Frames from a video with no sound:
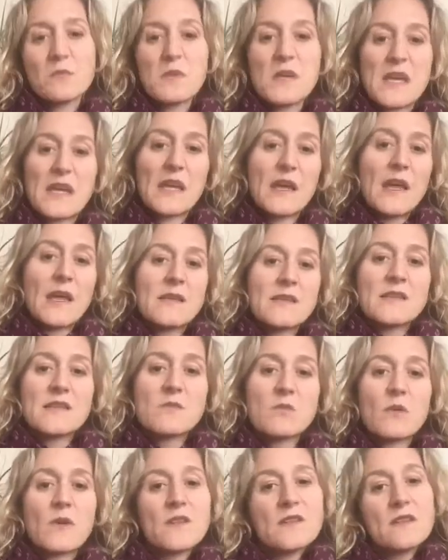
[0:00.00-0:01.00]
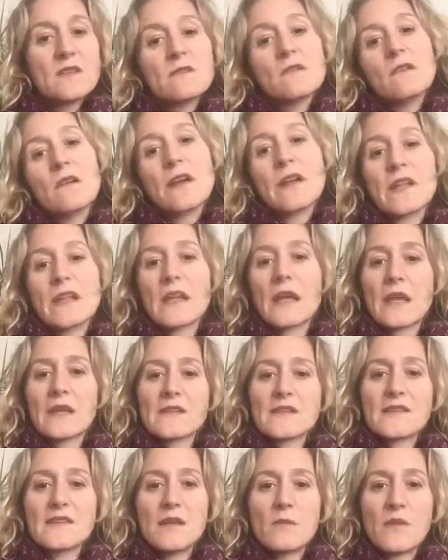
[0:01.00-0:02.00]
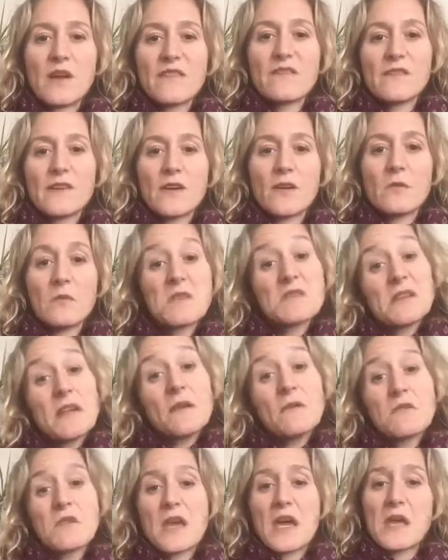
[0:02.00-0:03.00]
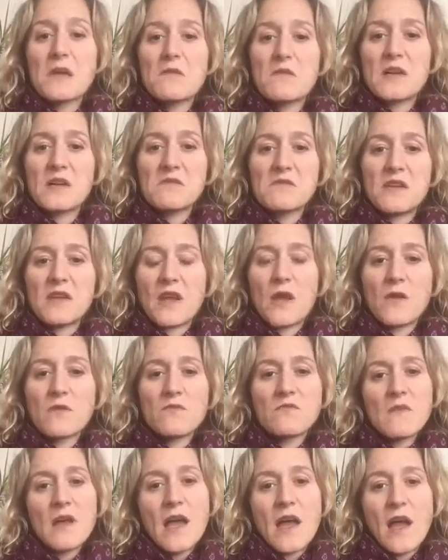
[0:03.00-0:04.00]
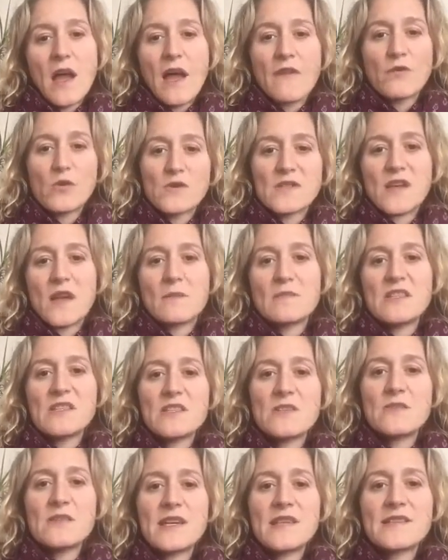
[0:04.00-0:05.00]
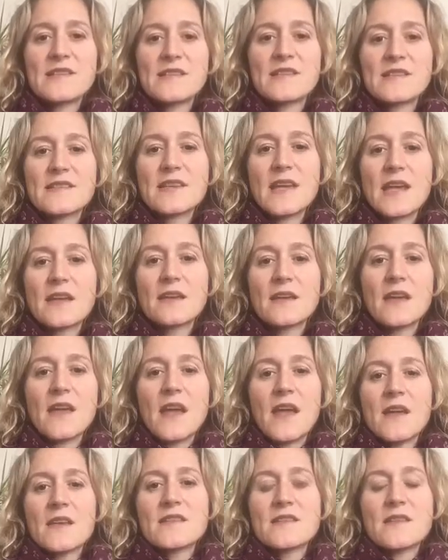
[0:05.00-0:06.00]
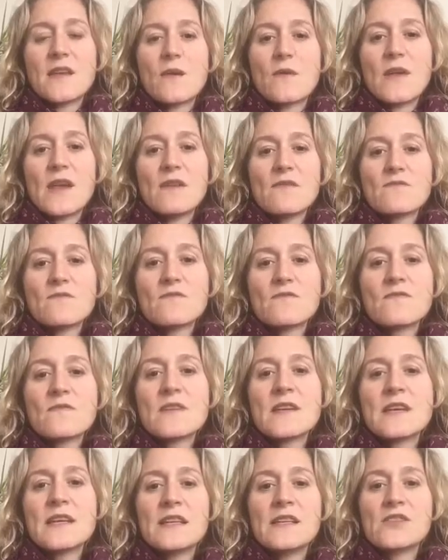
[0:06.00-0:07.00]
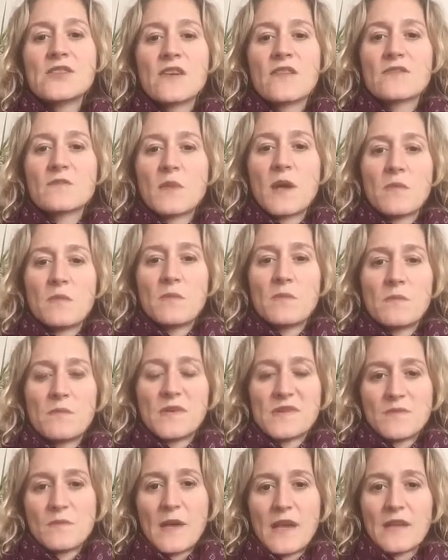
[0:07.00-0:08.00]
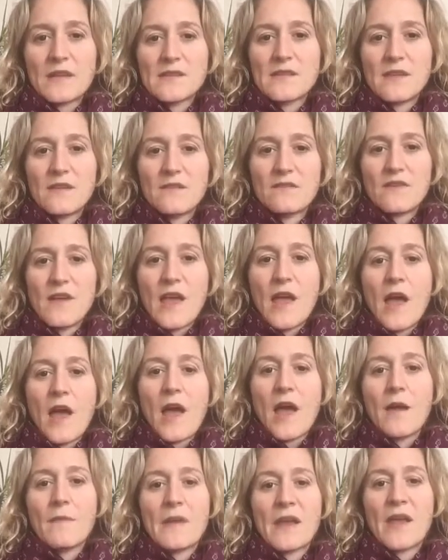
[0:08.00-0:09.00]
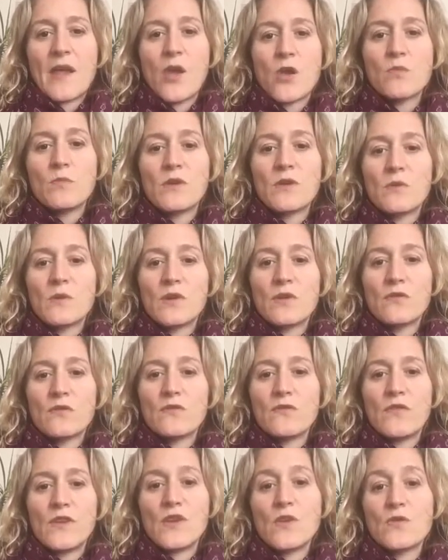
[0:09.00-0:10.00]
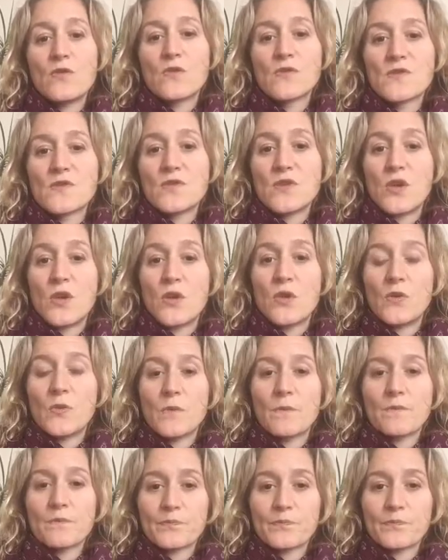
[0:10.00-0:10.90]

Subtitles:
than being disappointed, oh, I didn't get to see my film, I was like, okay, well, you know, I've got time to do this instead. So it really shifts my perspective, and I hope it will for yours too.